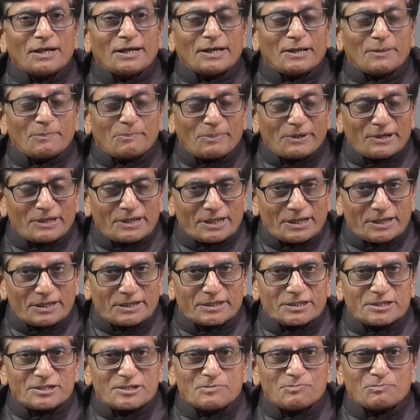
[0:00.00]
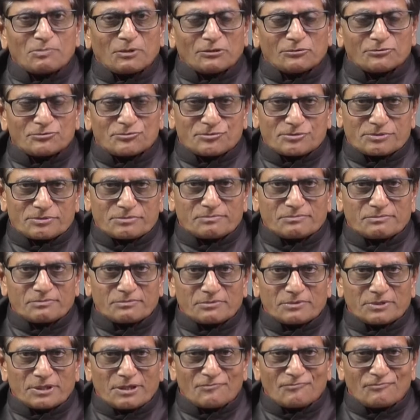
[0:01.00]
dependent spouse,
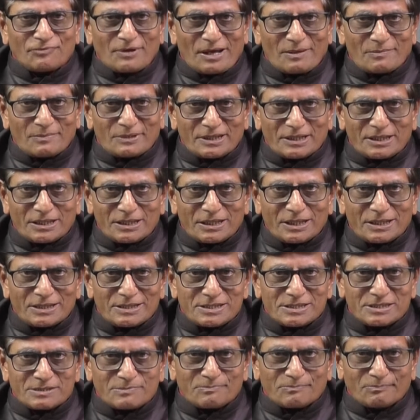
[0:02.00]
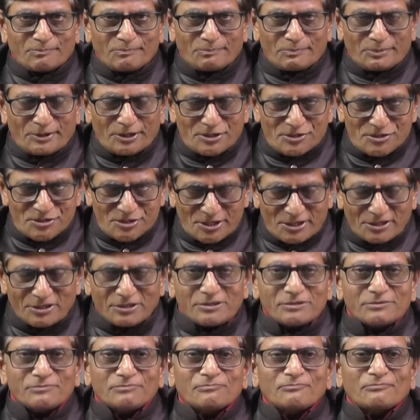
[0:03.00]
the family gets
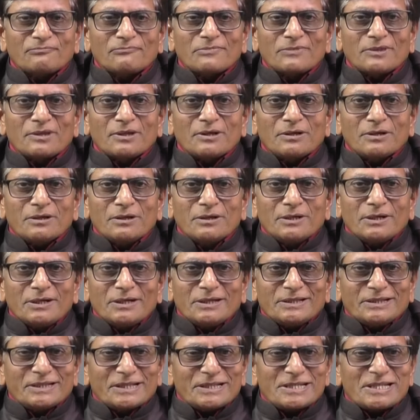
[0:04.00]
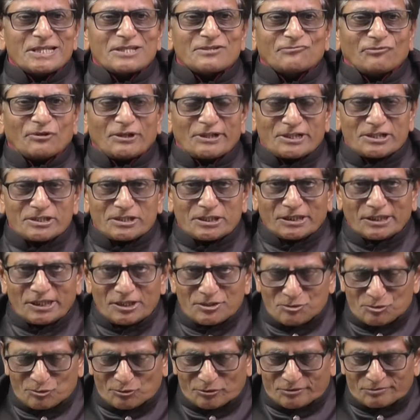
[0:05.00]
pension. This is what is
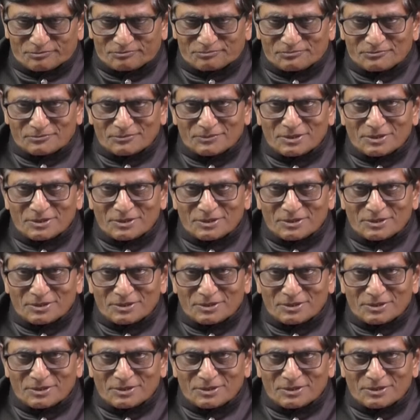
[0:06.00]
understood.